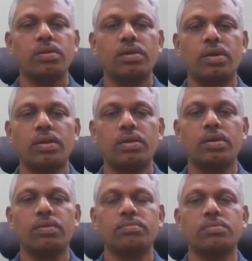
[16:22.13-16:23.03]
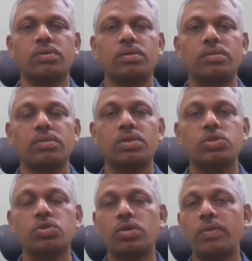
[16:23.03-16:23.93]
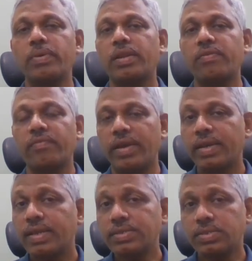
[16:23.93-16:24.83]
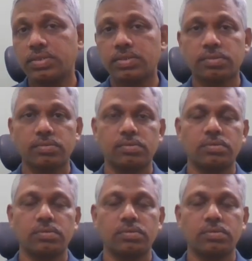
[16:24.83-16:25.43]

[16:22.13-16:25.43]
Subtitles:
And there should not be any vagueness,